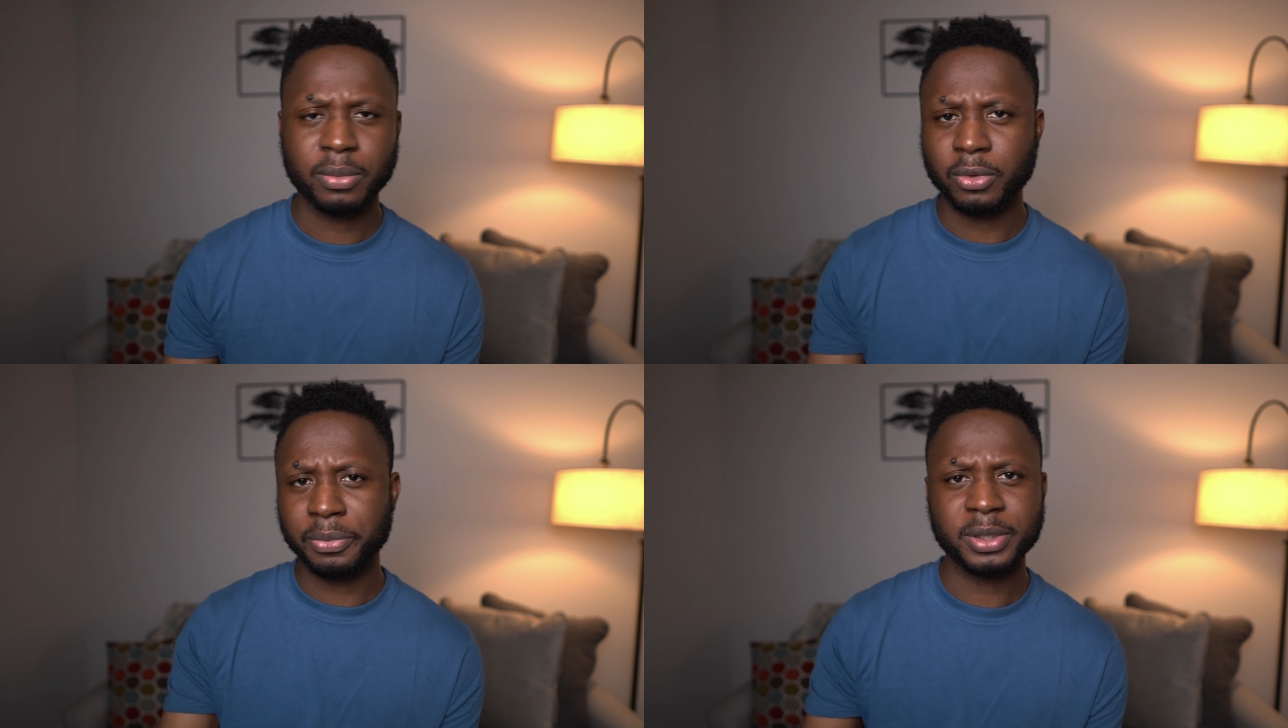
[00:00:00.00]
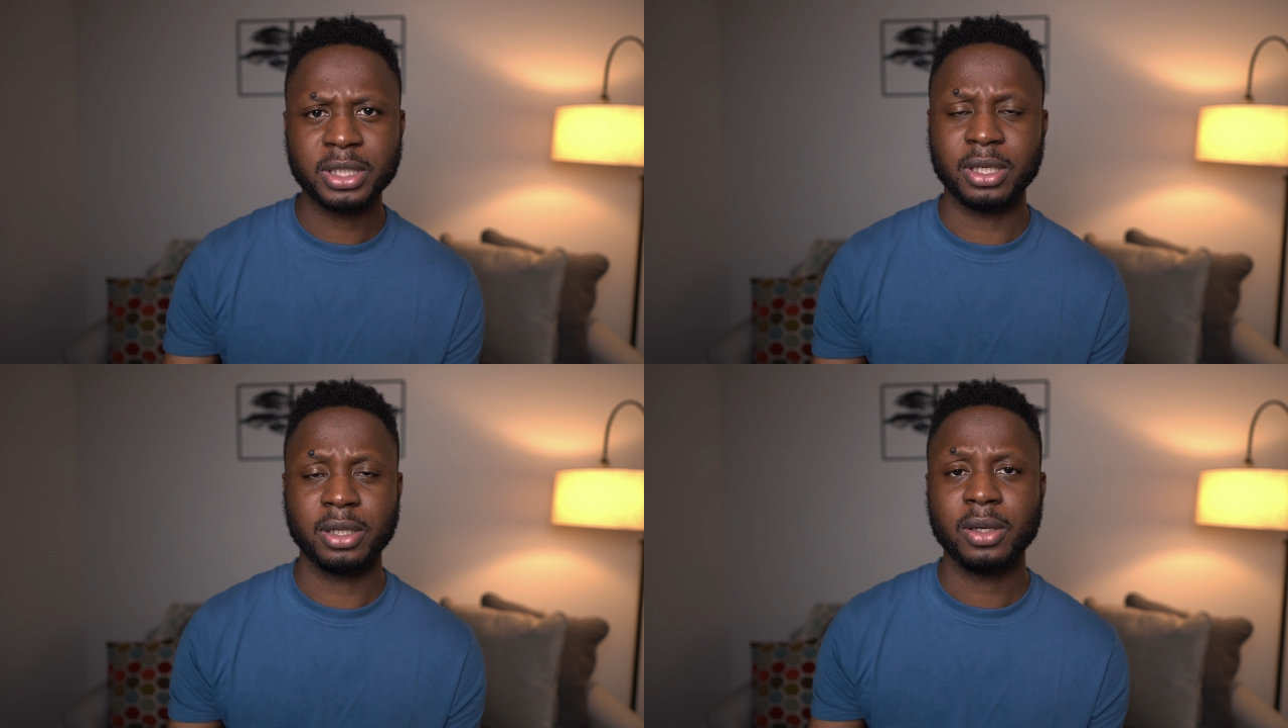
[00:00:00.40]

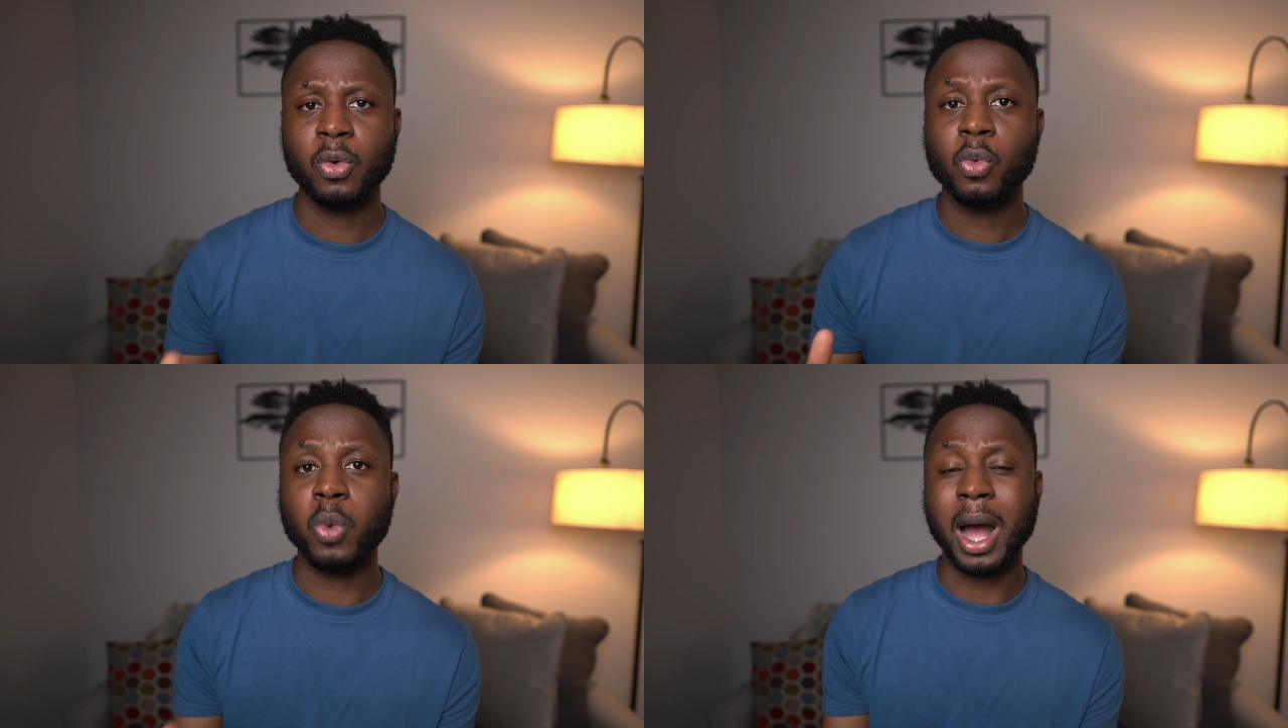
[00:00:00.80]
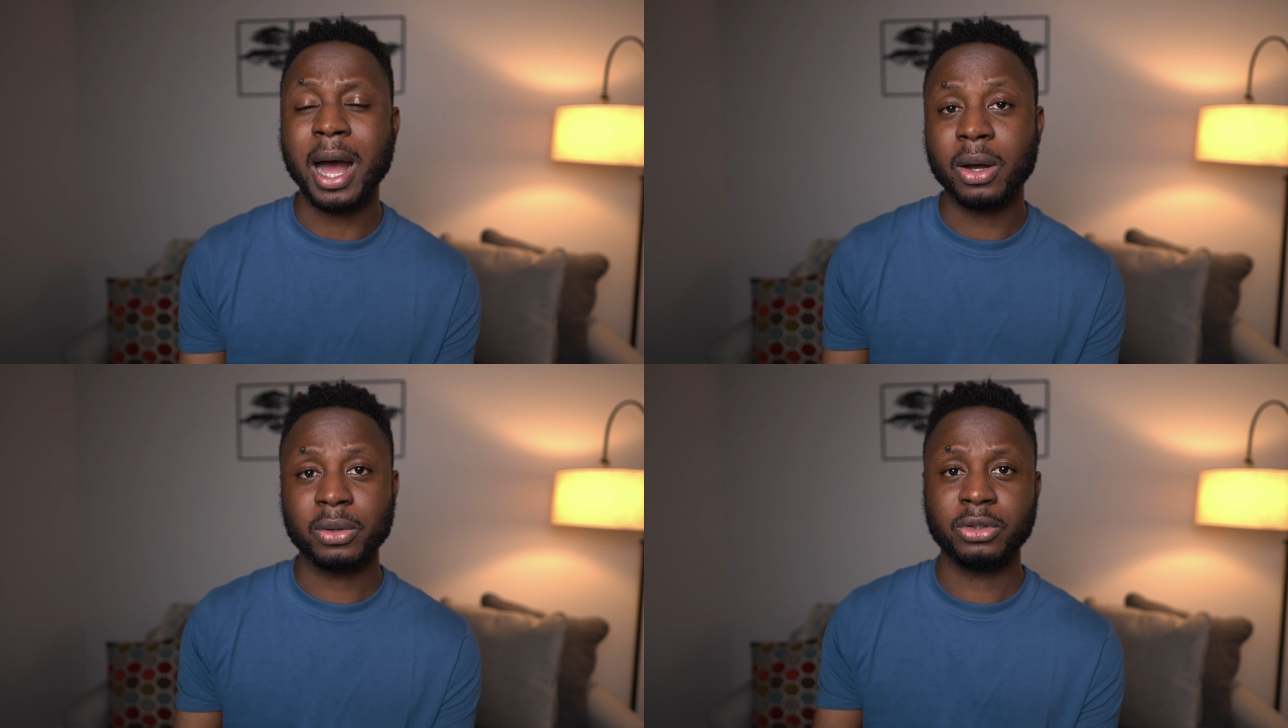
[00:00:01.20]
OPT
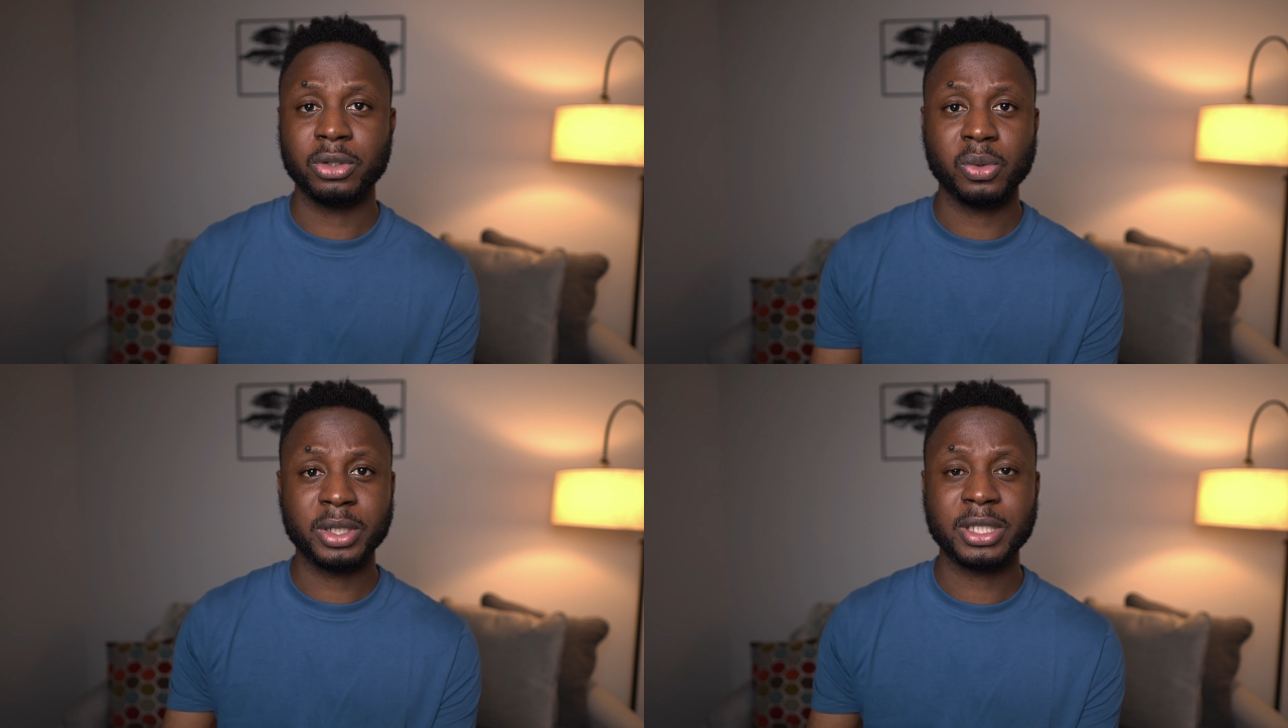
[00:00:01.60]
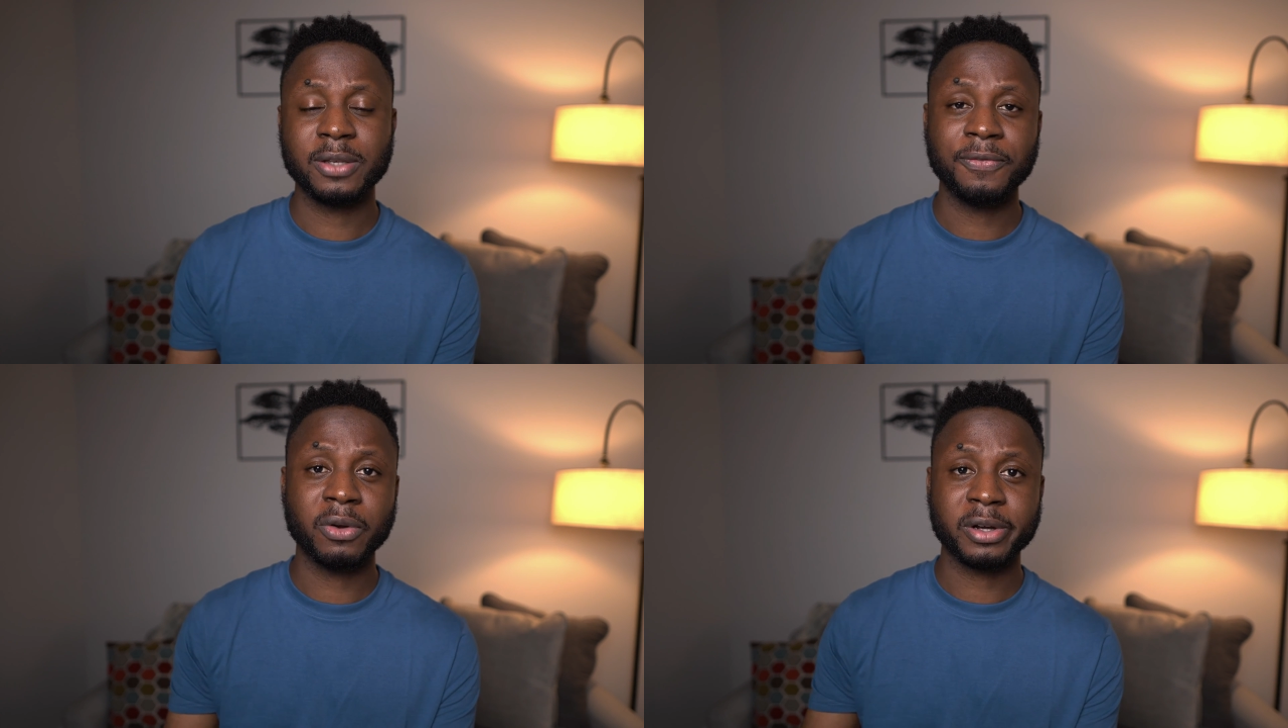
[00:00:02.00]
while you're waiting
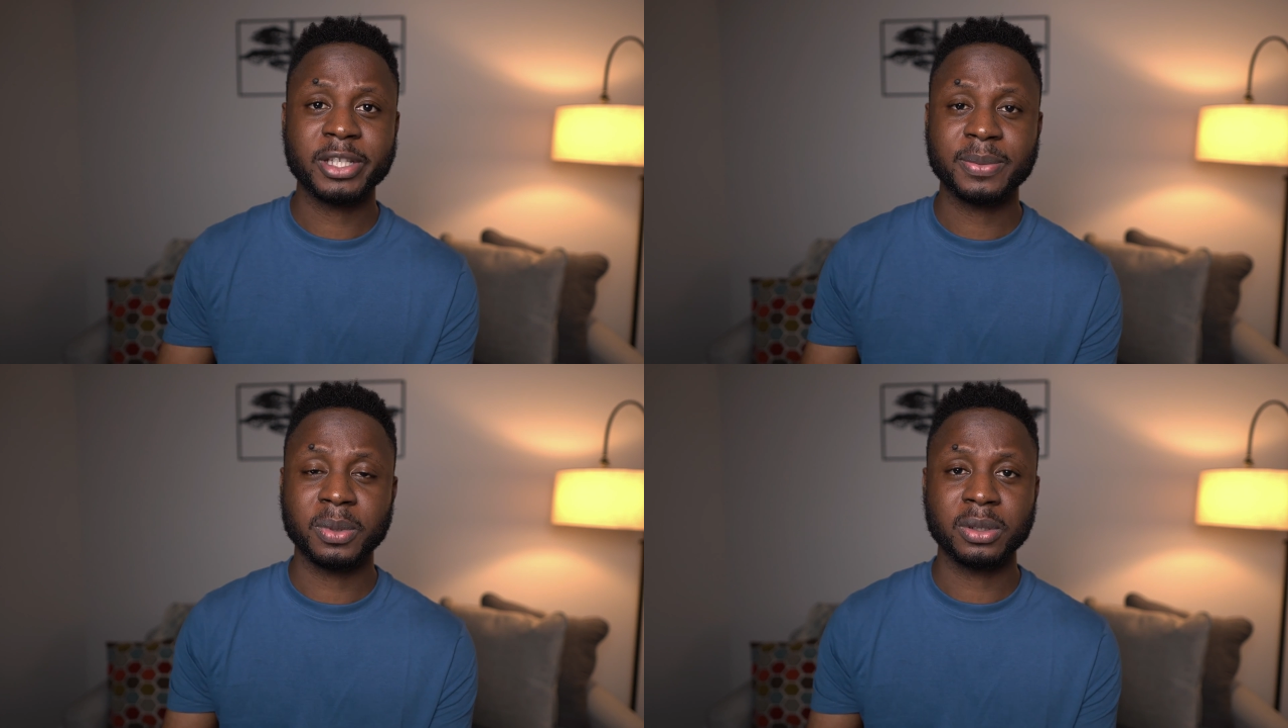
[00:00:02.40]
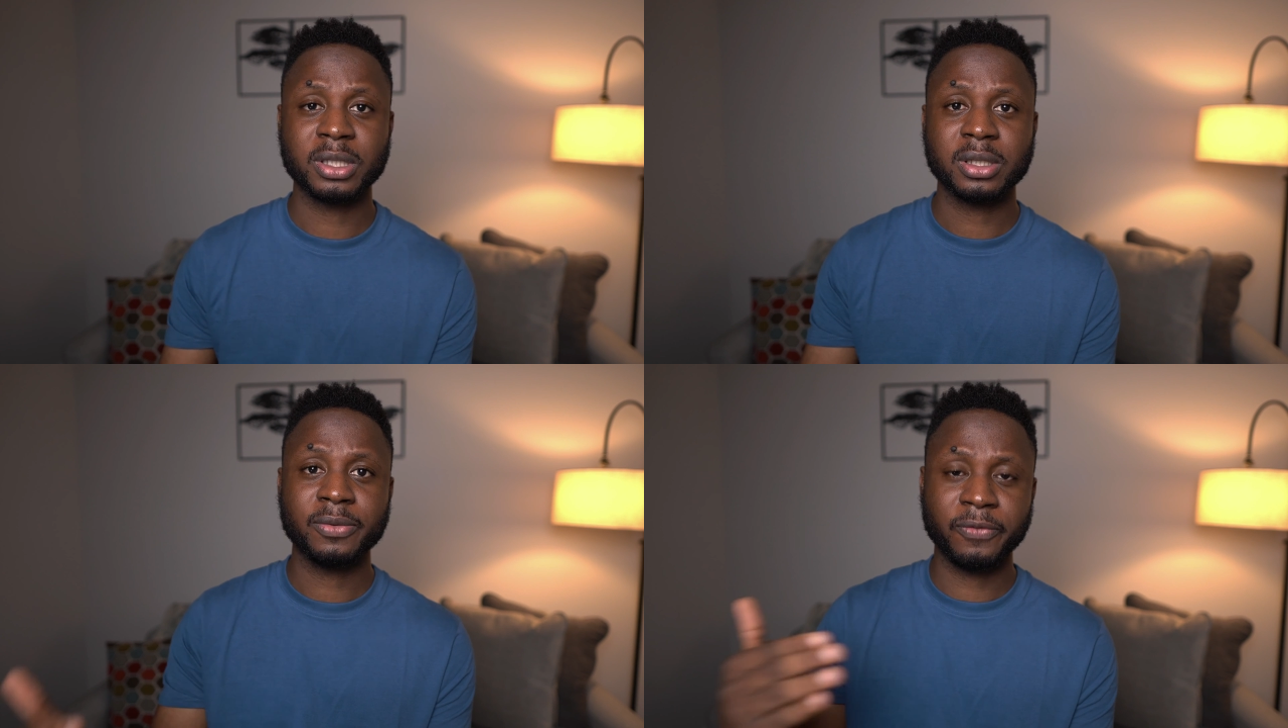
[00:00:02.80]
for
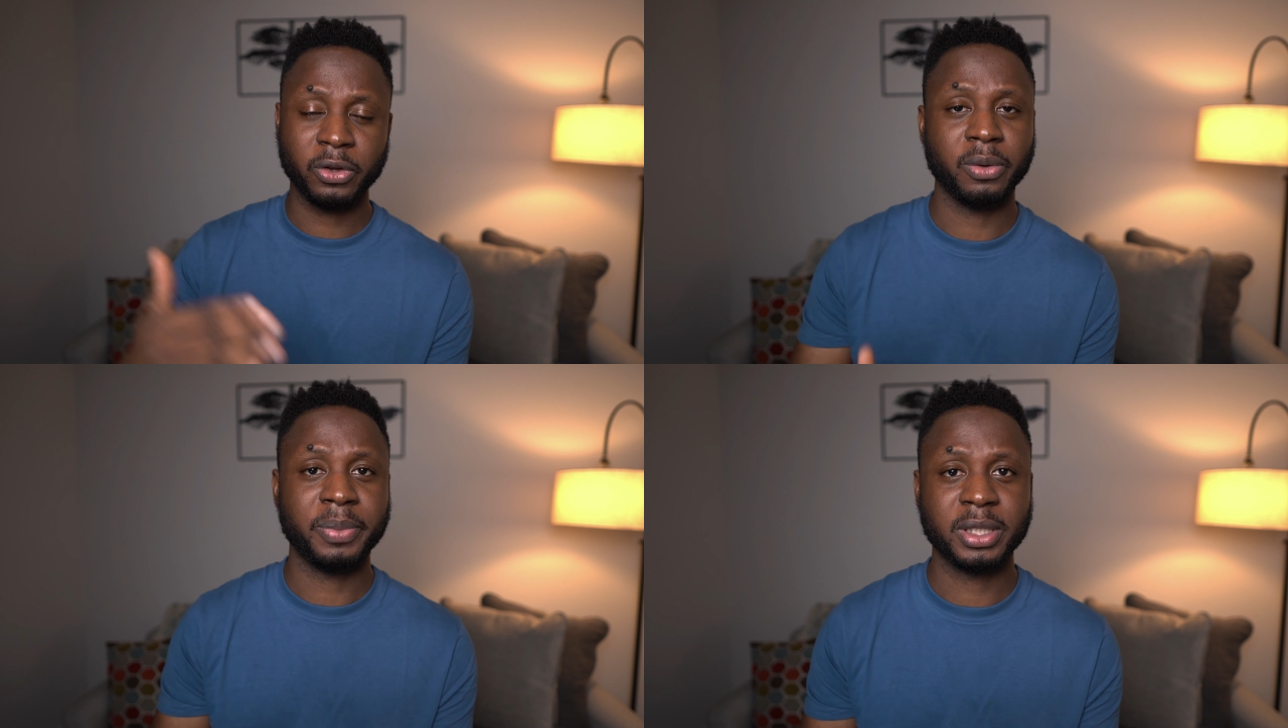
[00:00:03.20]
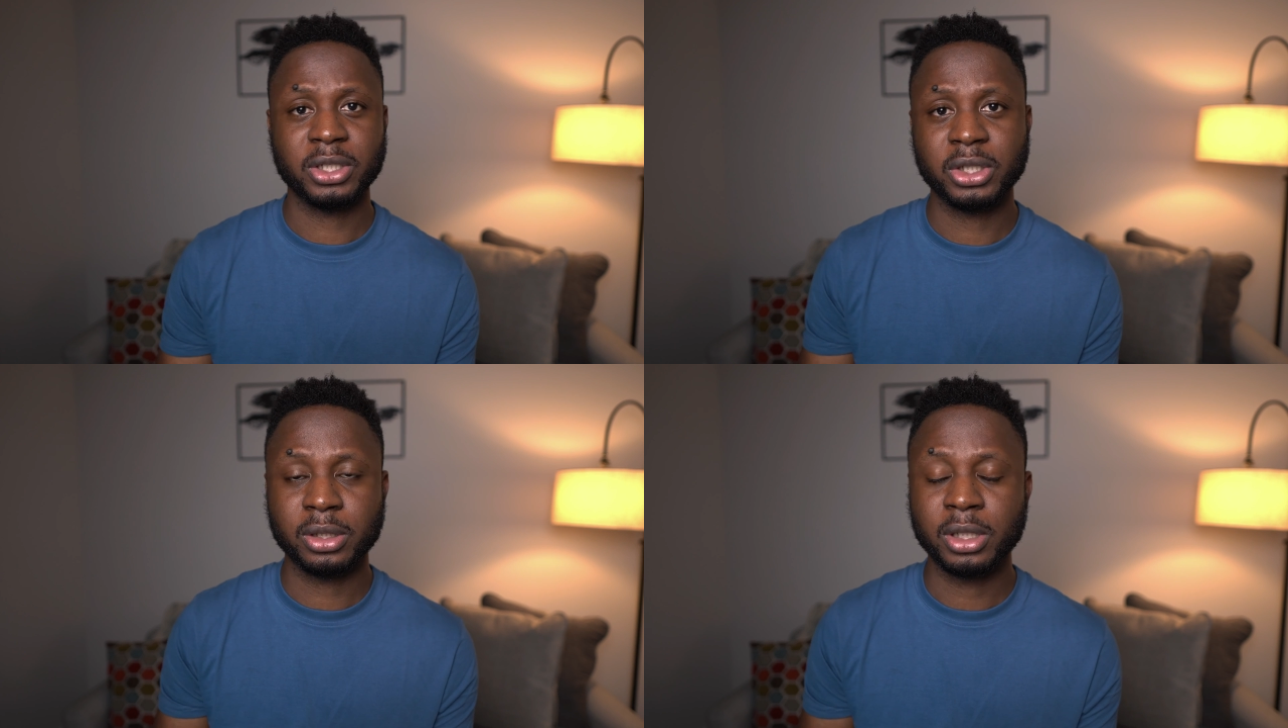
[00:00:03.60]
response for your
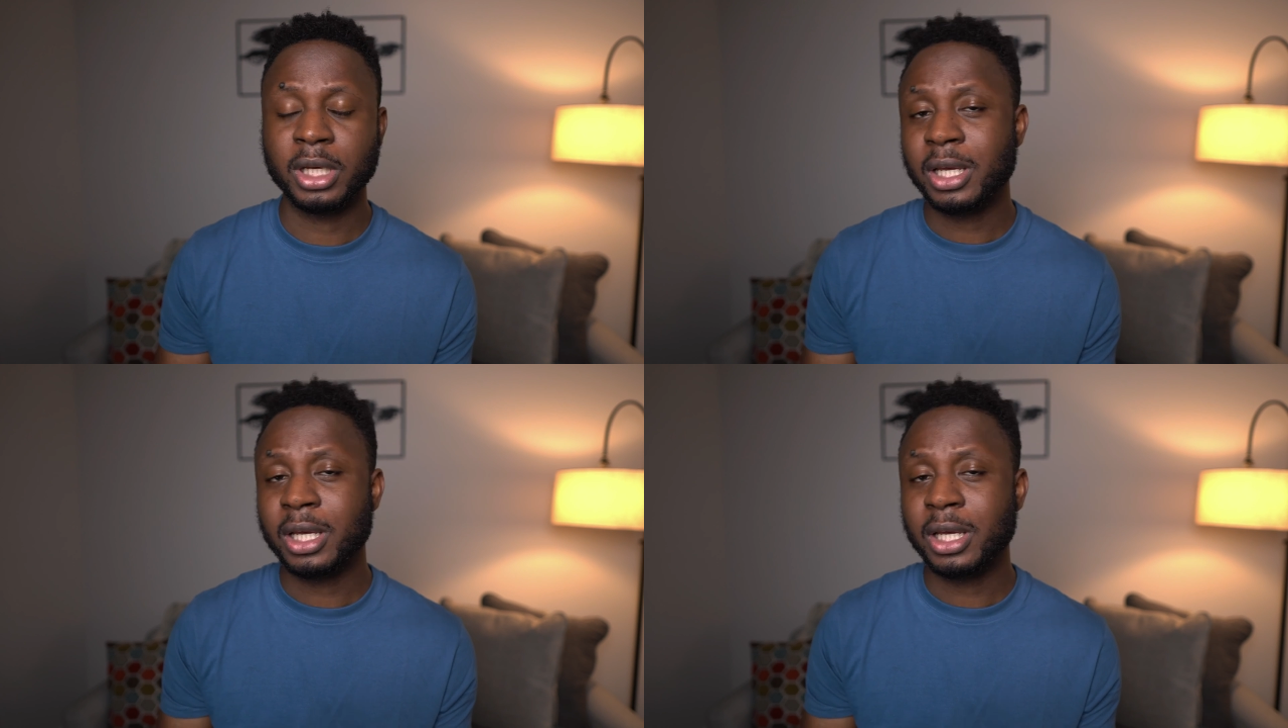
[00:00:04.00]
petition.